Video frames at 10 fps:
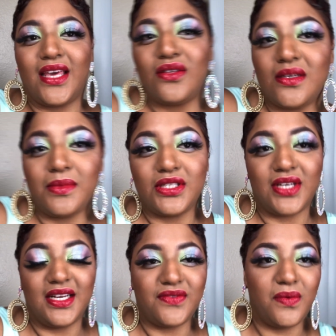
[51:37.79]
you so much,
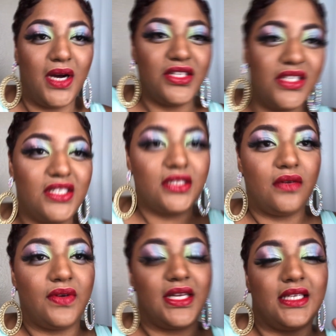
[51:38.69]
guys, for watching. Don't
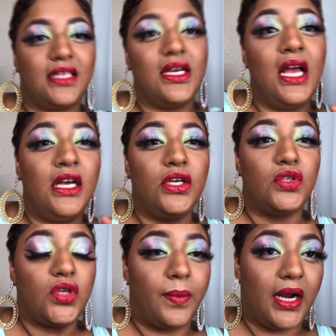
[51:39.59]
forget to
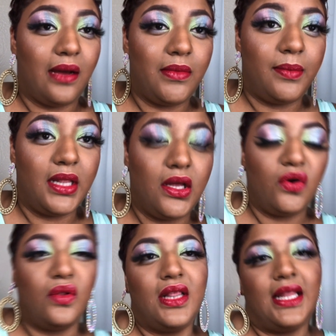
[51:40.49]
drop a comment
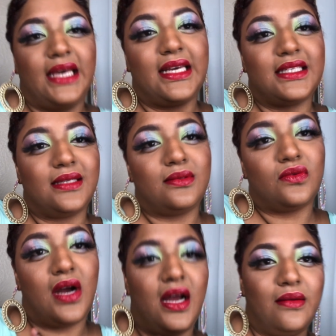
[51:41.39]
below, like,
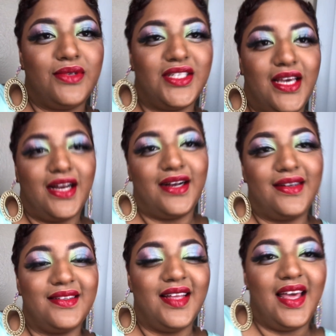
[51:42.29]
subscribe, share.
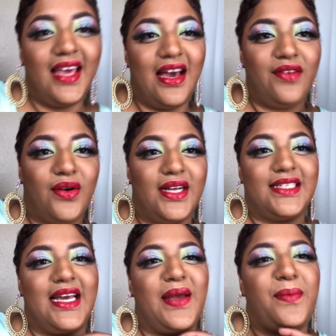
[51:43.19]
Have a great
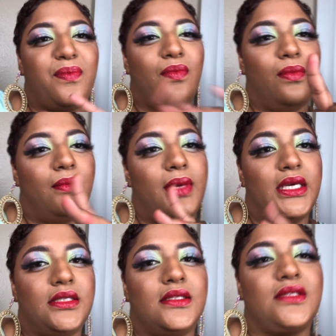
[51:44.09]
day.
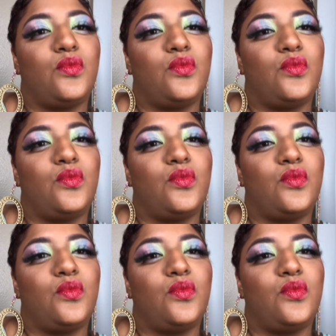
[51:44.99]
Peace.